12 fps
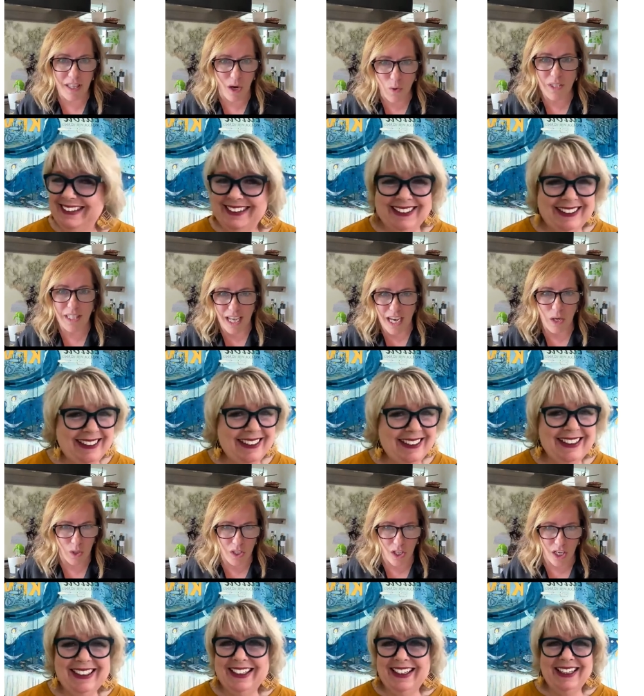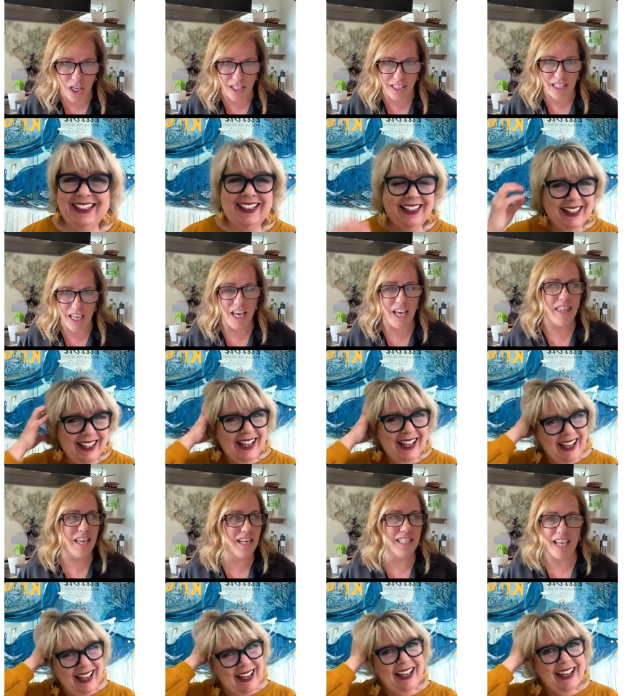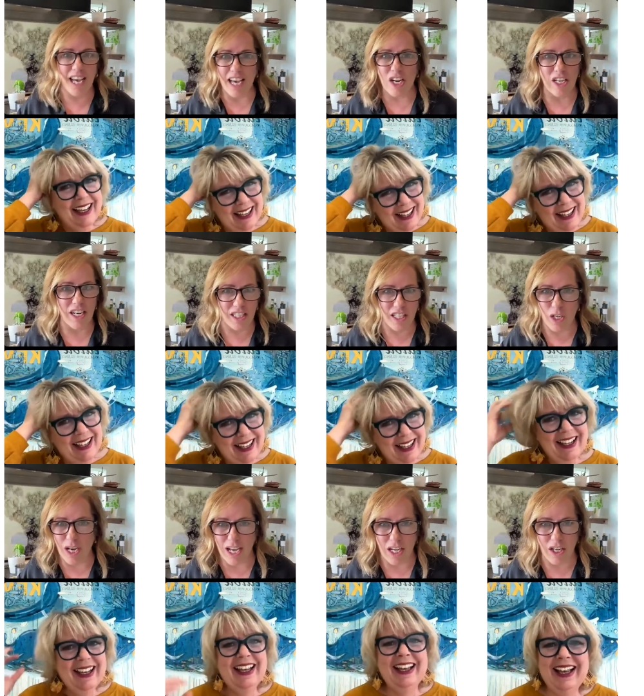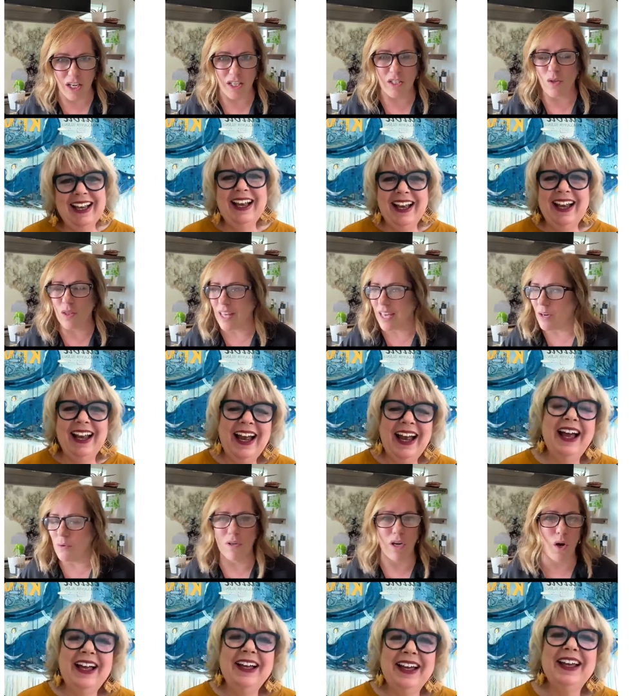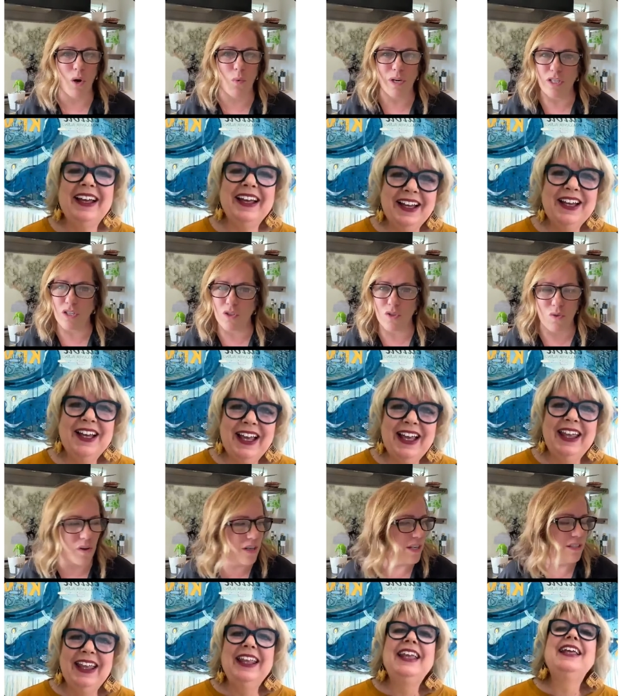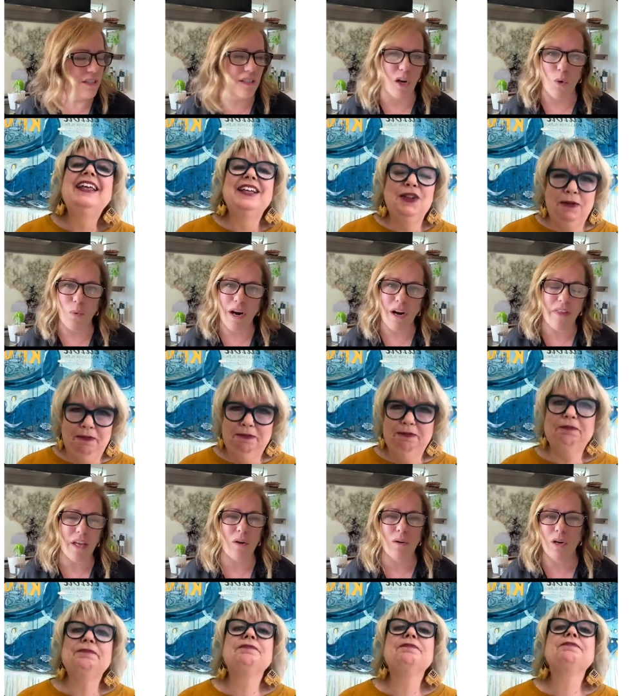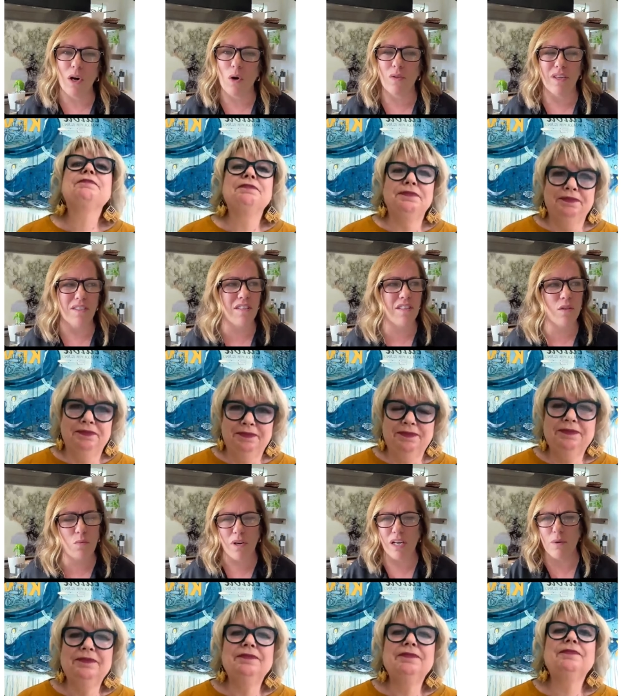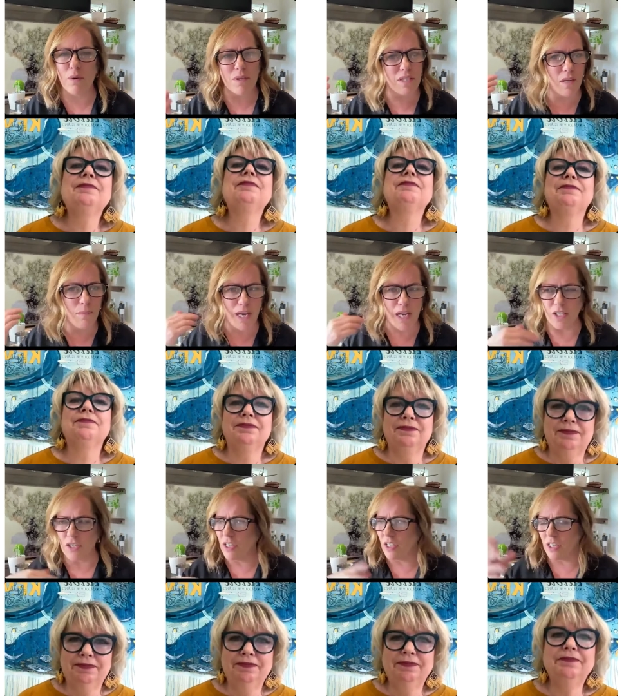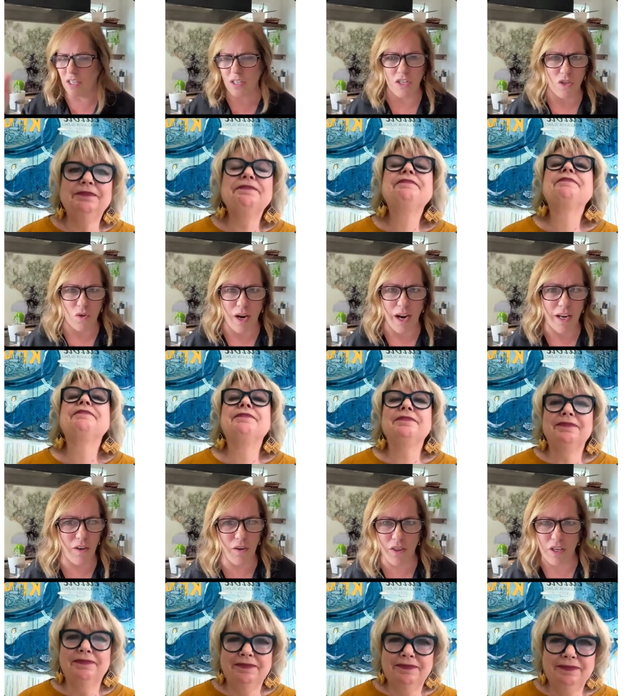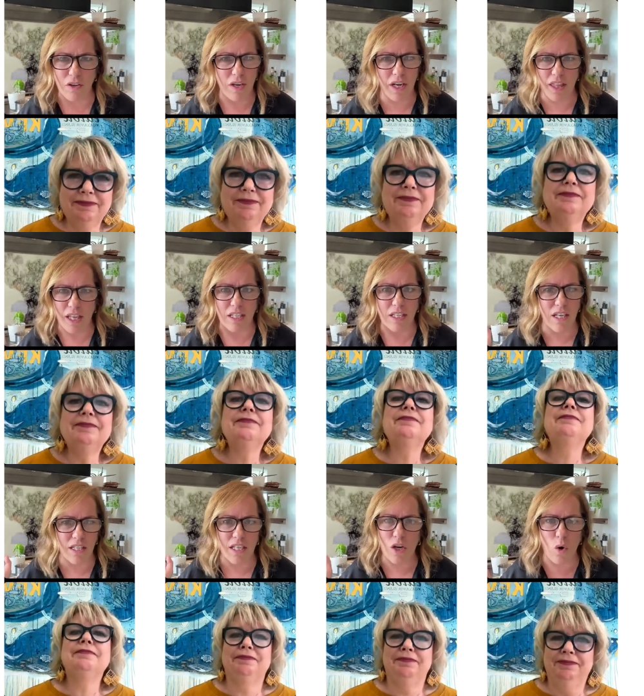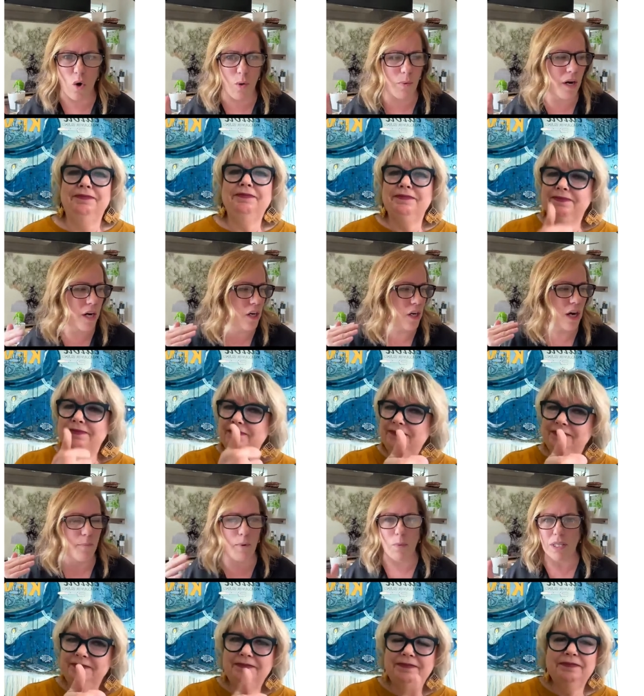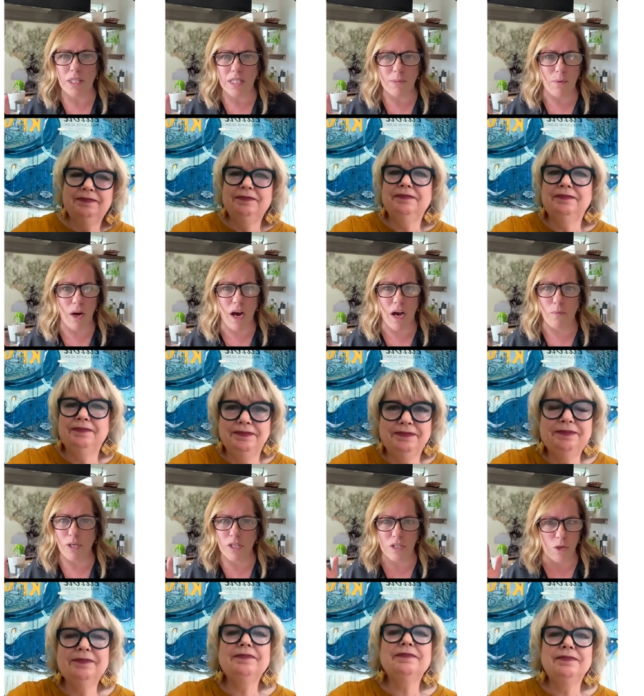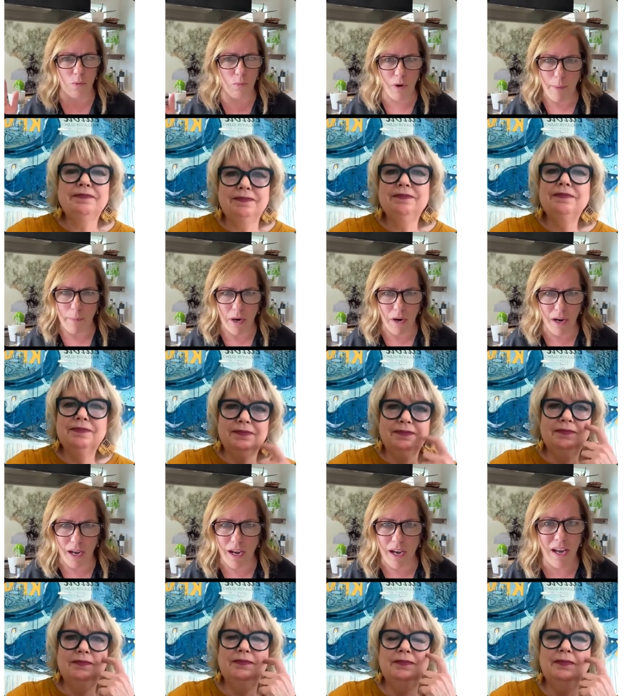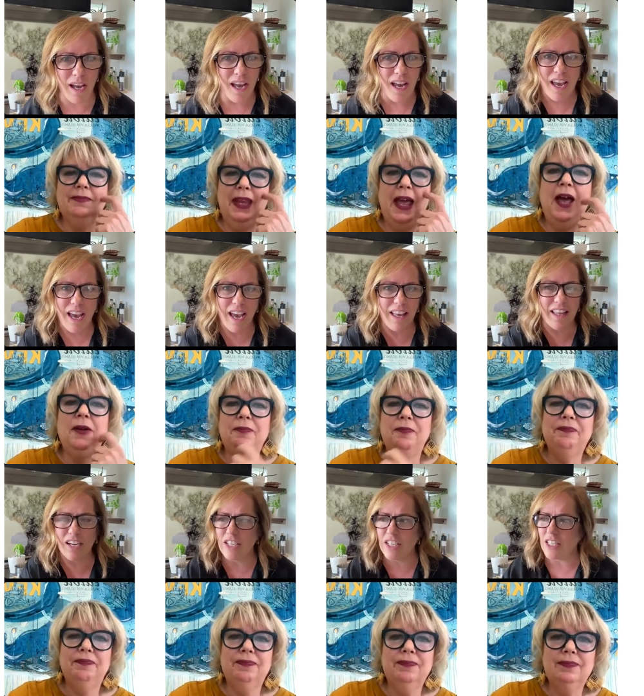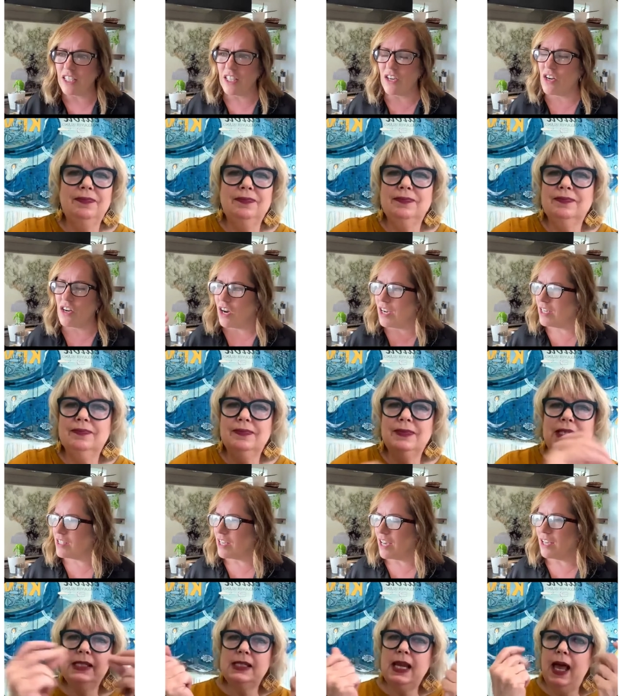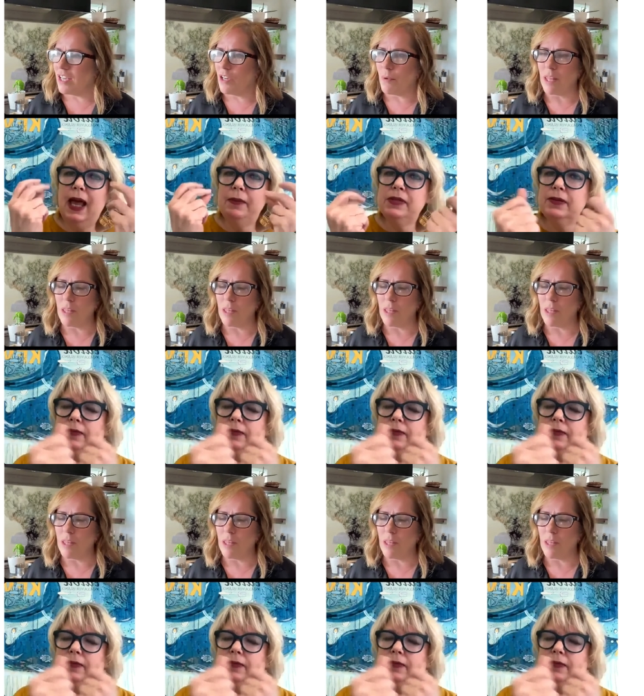Speaker 1: that owns the house cooks the designer doesn't know how to cook so they don't know which drawer needs to go where they don't know they're still working with some ancient kitchen triangle theory that doesn't incorporate your number one spot which is your prep area yeah and they're just they're not designing in a way